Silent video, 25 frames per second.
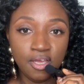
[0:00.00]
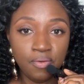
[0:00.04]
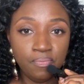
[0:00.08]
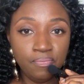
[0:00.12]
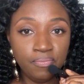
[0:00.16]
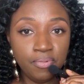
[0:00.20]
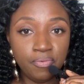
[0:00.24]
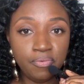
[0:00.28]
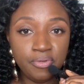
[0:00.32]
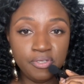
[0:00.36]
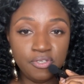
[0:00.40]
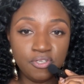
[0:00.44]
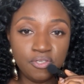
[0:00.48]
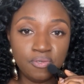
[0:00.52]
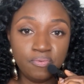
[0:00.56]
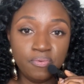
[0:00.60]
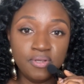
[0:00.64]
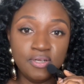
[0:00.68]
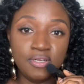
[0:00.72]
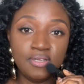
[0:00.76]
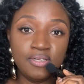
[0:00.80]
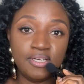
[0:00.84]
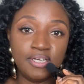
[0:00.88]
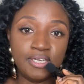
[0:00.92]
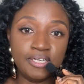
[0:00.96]
But we just
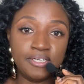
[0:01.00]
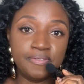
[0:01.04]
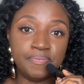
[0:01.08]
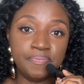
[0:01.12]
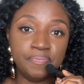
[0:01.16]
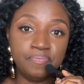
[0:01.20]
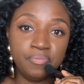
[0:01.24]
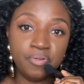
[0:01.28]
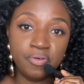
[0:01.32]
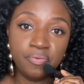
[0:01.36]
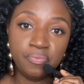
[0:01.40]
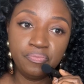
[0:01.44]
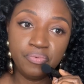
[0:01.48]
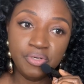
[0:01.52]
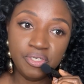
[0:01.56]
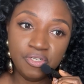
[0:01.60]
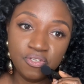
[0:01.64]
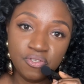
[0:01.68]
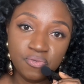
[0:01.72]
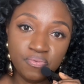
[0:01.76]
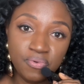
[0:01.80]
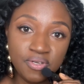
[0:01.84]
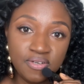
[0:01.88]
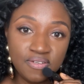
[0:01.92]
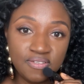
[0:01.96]
want
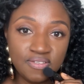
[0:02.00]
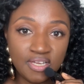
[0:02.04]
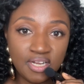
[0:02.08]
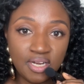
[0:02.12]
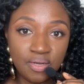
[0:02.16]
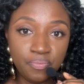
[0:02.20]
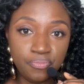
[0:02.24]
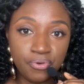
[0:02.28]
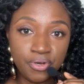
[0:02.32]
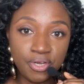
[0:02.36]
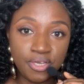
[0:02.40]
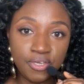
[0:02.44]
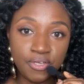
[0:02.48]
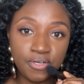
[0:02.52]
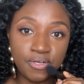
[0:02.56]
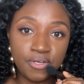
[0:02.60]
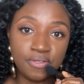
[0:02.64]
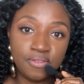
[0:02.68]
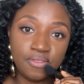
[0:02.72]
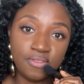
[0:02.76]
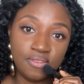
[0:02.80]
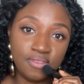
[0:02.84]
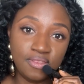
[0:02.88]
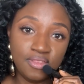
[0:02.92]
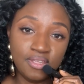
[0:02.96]
to celebrate,
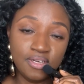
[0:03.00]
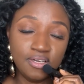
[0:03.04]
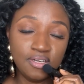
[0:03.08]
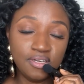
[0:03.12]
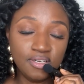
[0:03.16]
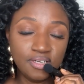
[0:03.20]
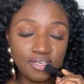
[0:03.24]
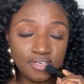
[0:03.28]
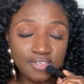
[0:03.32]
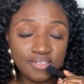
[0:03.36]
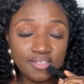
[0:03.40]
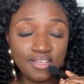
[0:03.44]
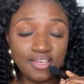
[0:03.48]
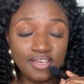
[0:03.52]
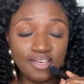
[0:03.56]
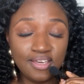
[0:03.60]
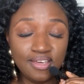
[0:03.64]
the good,